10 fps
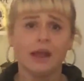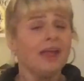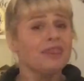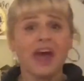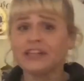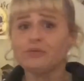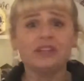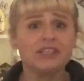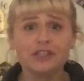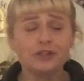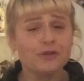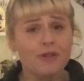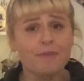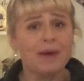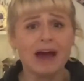That's what this is
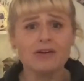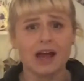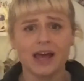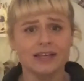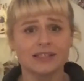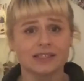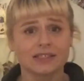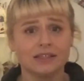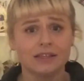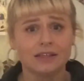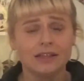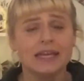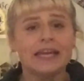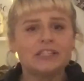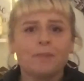all about, guys.
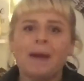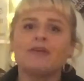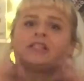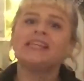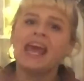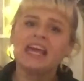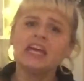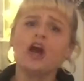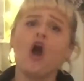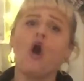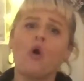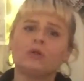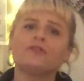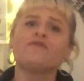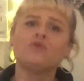It's about taking a
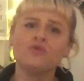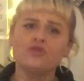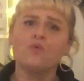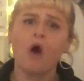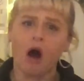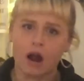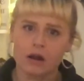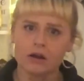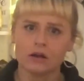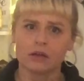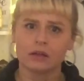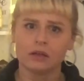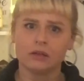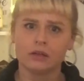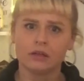hold of who you are
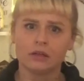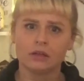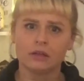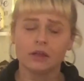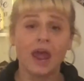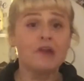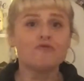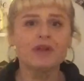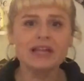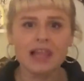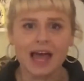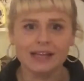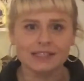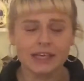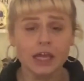and
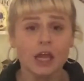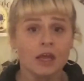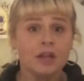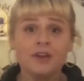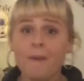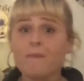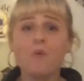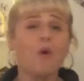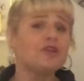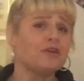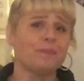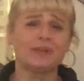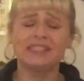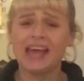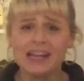realizing, number one, your
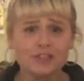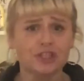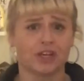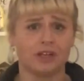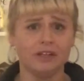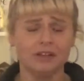potential,